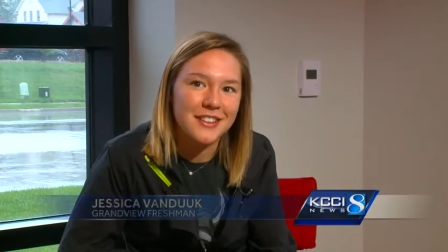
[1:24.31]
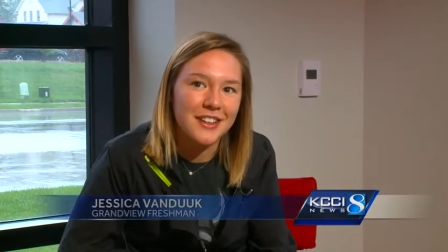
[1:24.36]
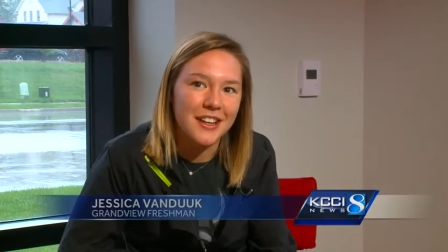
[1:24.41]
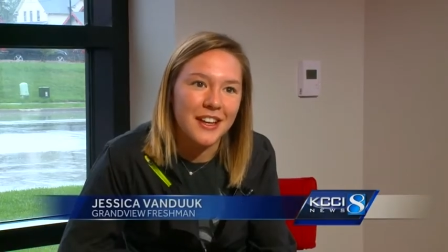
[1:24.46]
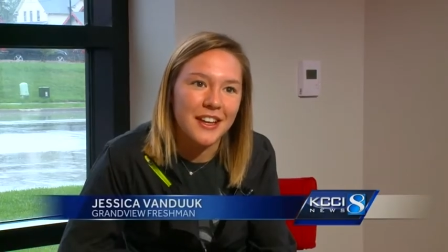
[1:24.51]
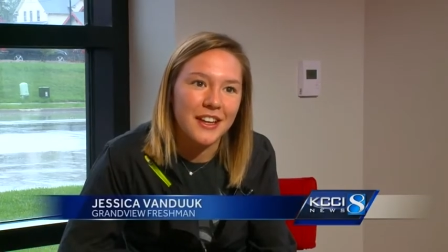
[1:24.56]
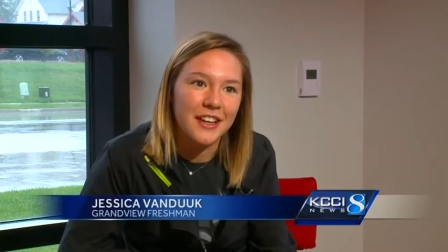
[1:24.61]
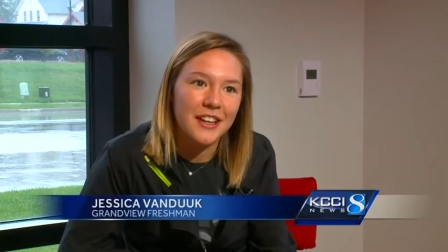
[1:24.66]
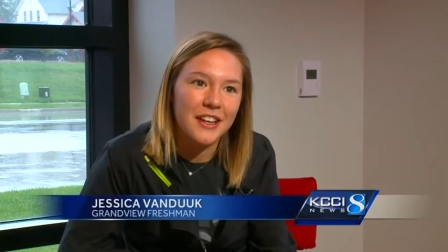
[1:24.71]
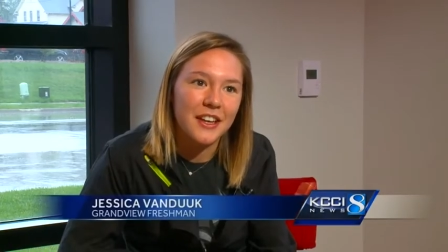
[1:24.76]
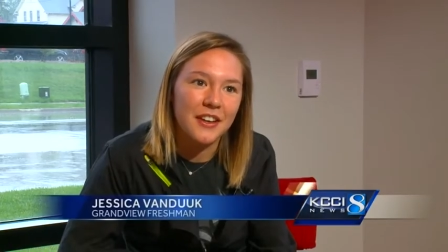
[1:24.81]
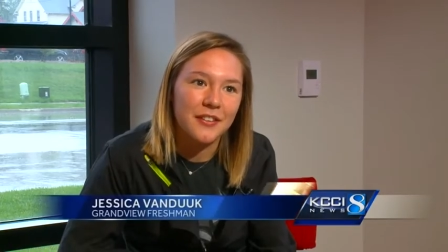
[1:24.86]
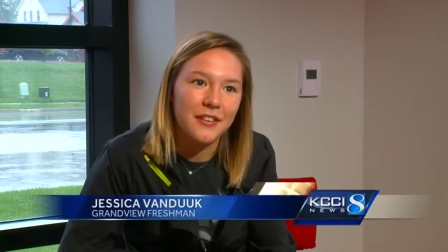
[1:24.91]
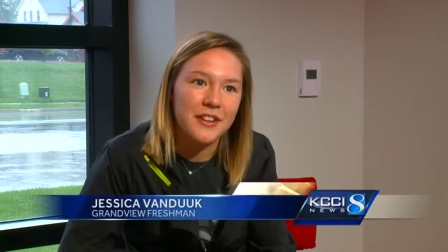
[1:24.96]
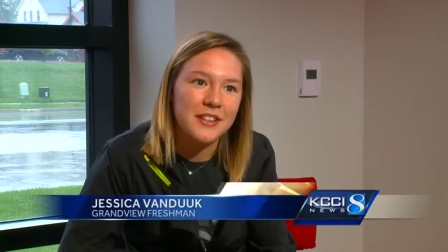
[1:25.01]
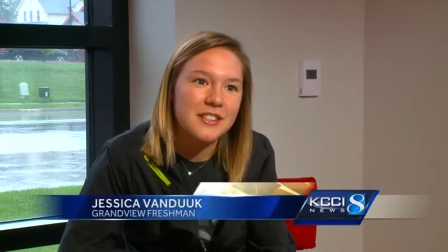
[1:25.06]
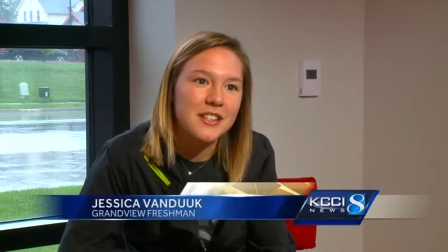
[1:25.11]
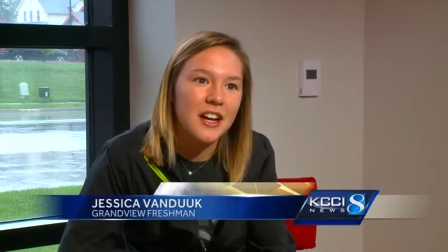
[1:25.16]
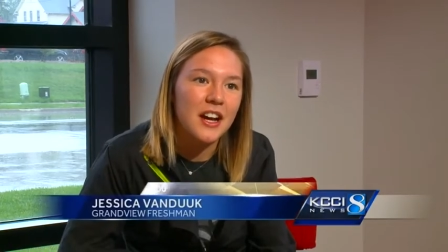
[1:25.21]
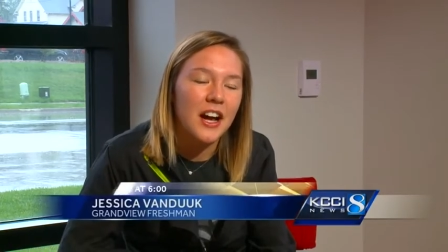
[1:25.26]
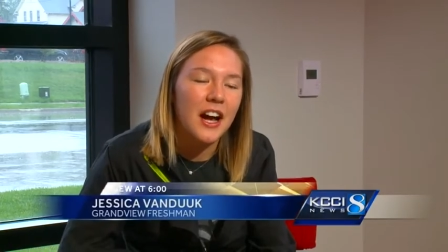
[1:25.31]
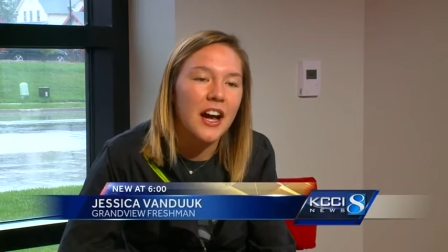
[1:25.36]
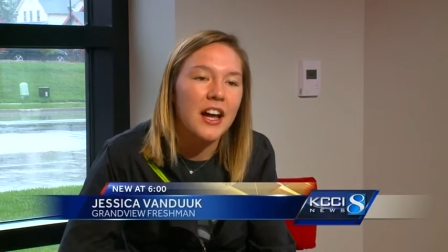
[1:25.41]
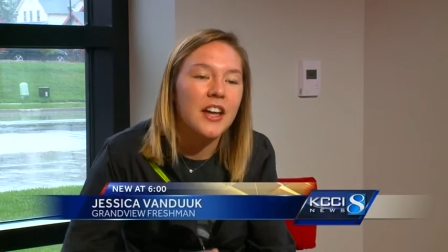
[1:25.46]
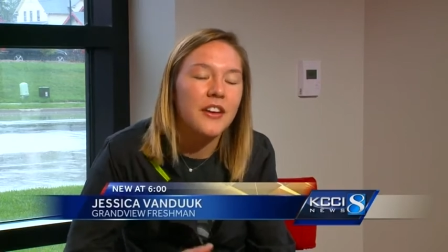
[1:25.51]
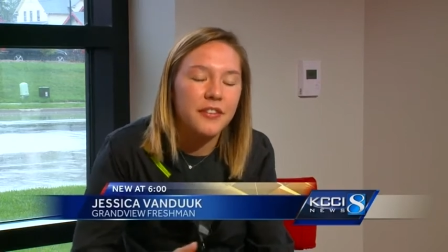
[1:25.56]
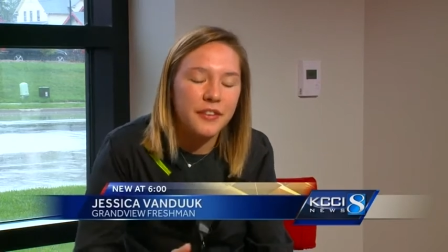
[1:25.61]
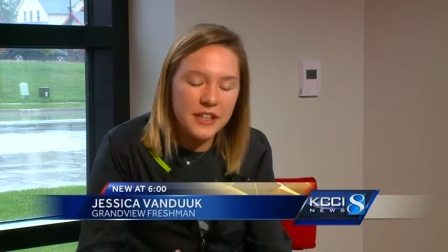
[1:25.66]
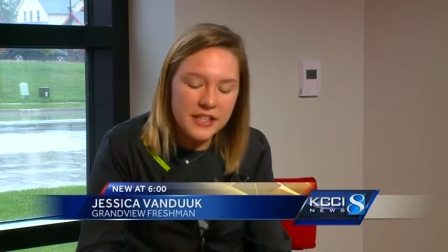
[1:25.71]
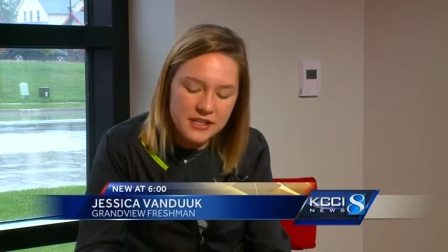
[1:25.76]
Like, if he's not
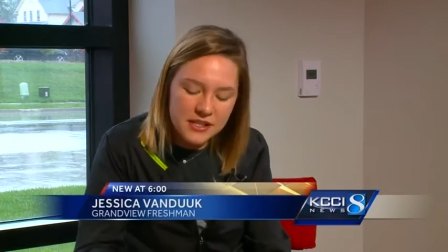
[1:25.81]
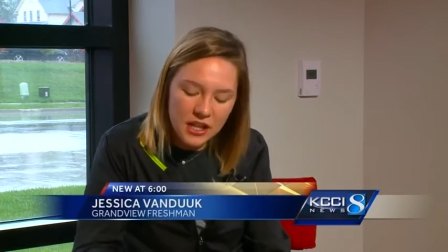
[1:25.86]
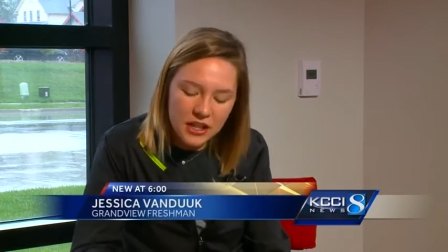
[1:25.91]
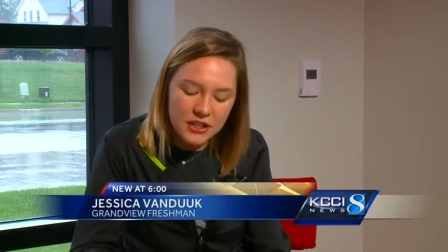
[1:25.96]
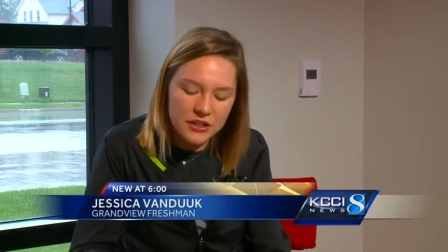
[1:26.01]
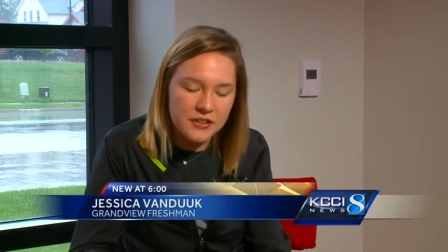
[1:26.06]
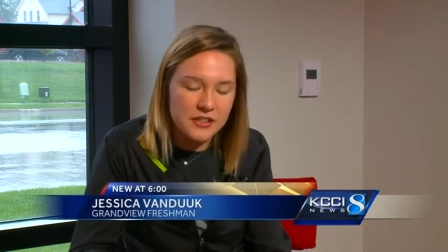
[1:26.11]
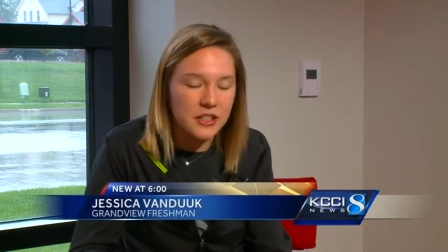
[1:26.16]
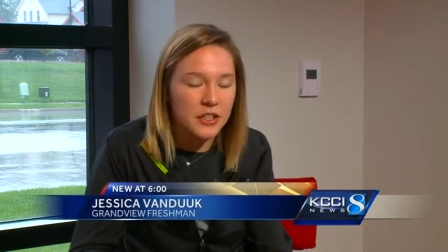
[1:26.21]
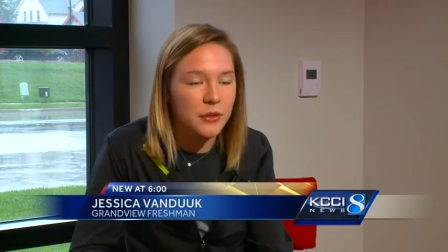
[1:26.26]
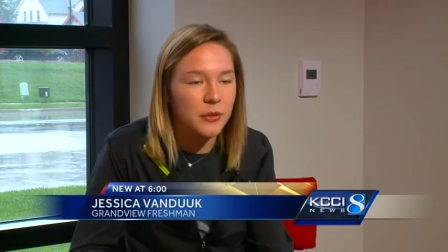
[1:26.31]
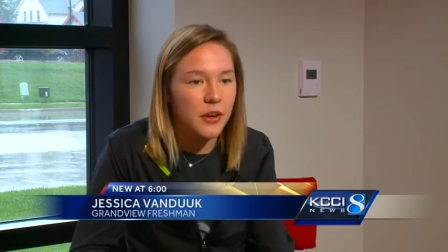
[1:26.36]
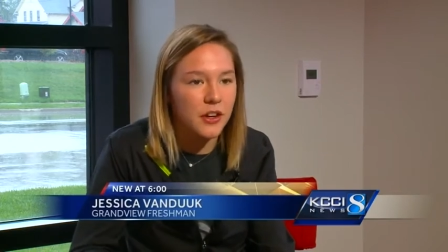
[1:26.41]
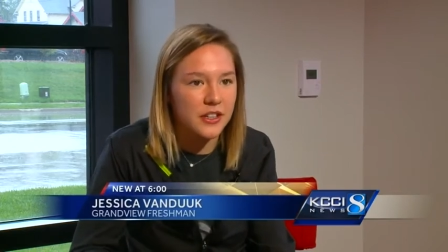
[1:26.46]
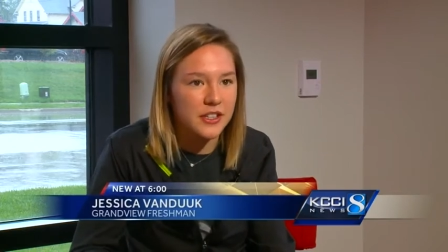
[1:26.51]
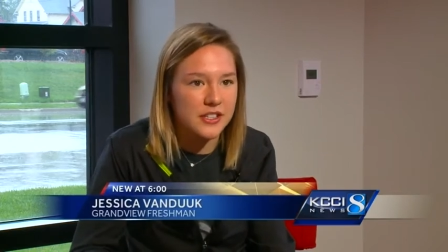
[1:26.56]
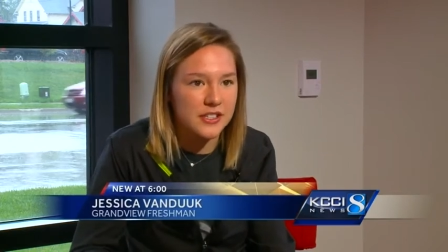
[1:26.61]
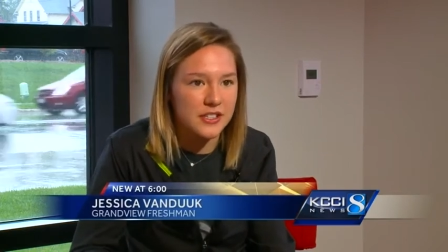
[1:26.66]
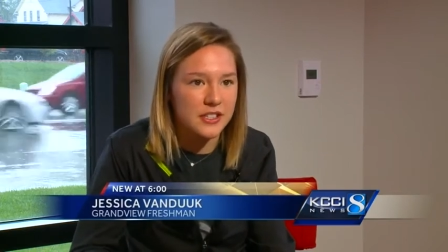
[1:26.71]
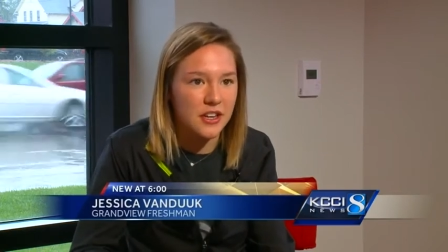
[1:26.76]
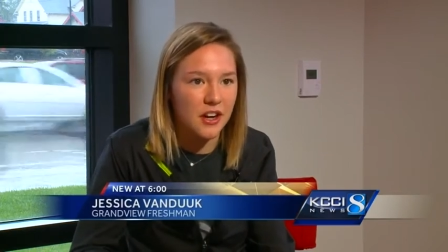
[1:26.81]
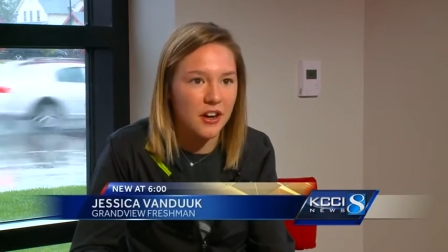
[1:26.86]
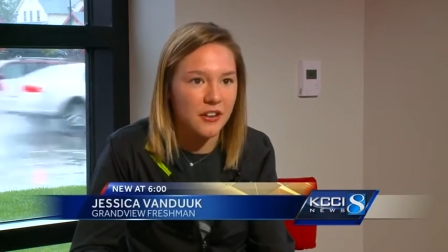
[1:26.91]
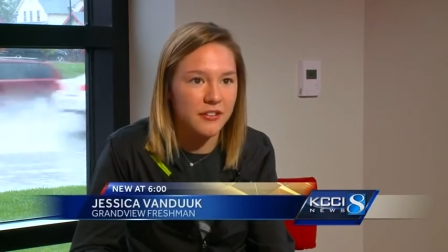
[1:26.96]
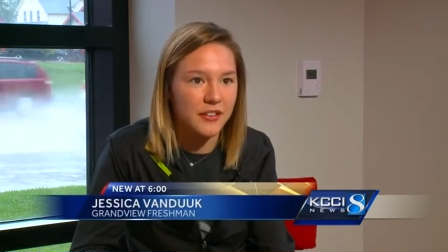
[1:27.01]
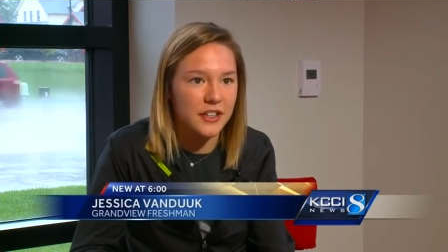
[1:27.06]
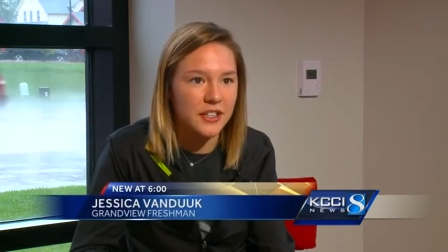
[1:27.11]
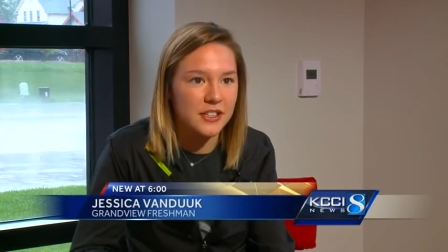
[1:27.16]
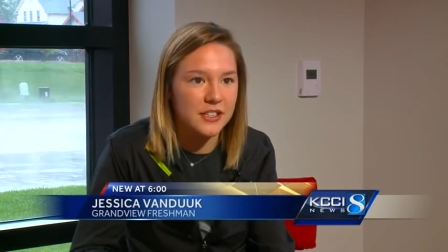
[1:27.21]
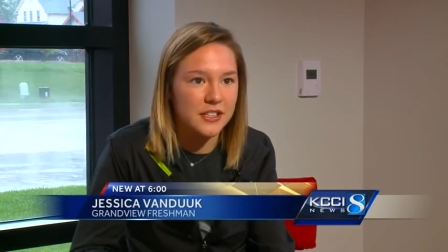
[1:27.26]
if he's not using it while he's in
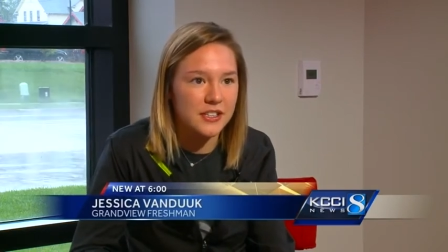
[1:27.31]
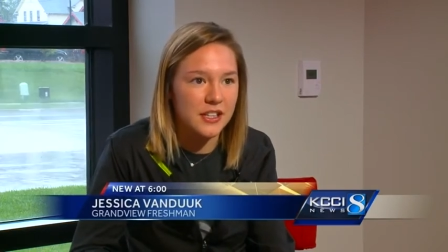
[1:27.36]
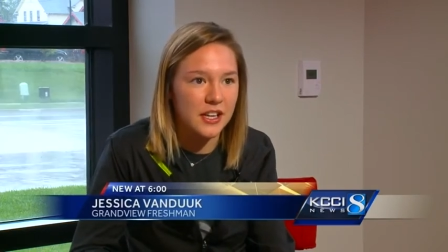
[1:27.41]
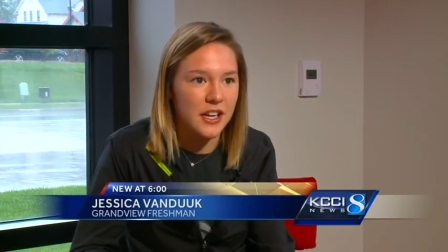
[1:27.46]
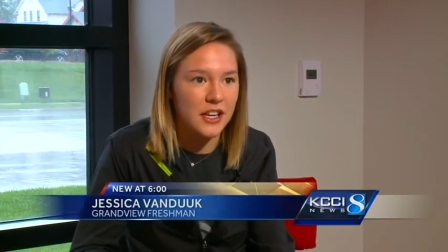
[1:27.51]
office,